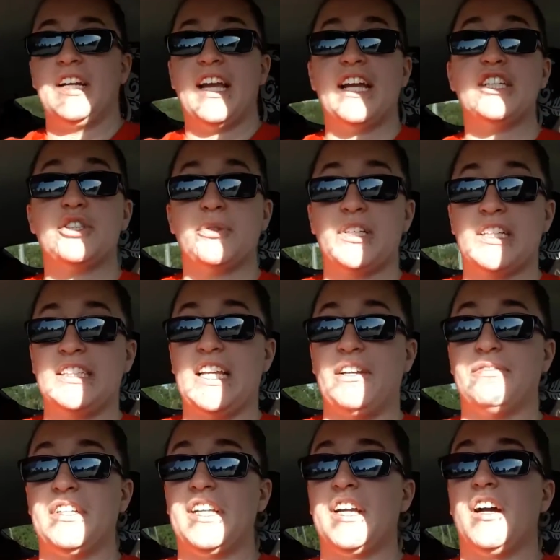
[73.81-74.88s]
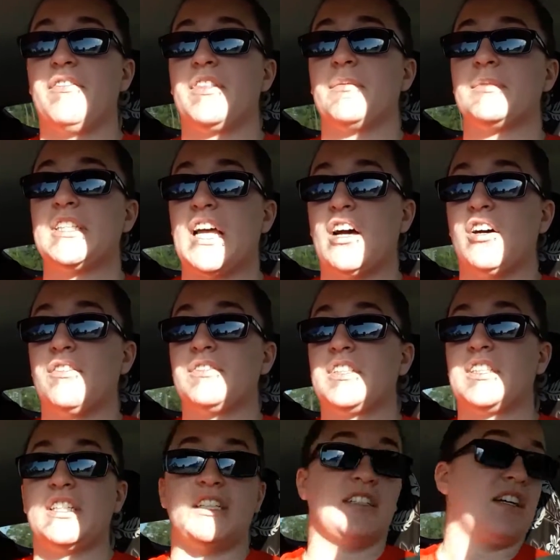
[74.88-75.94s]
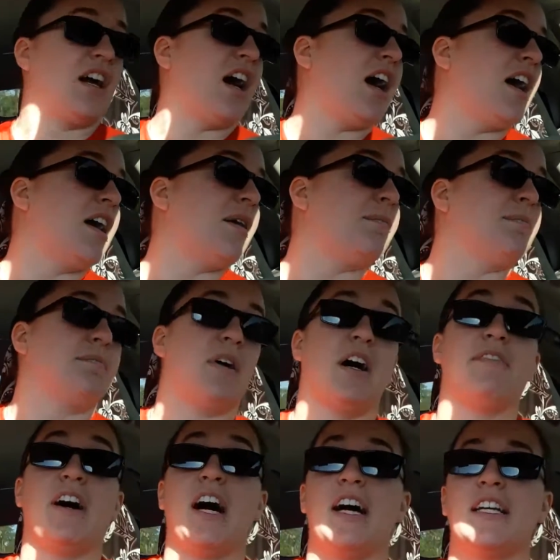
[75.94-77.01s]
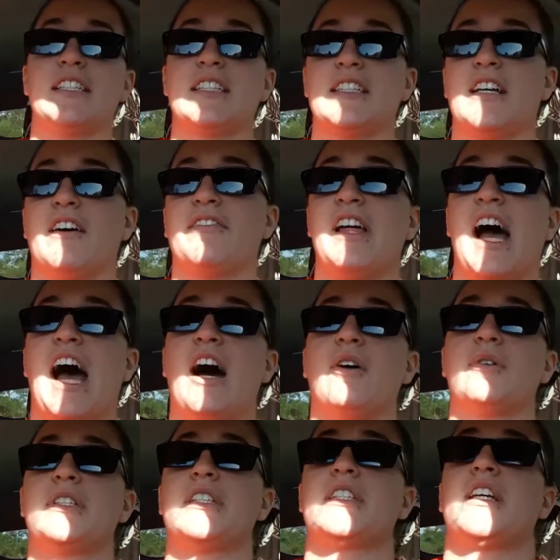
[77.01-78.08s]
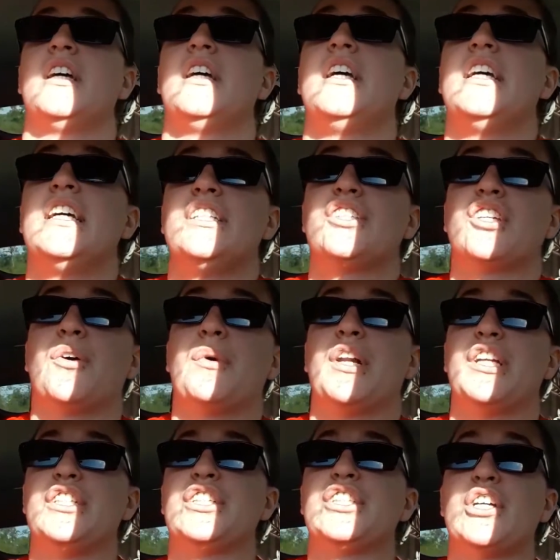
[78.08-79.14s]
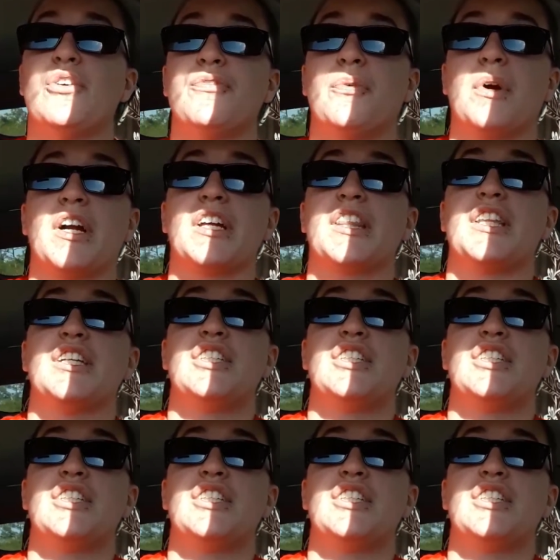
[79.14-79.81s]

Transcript: ensure the safety of themselves, of us, of the house, so on and so forth.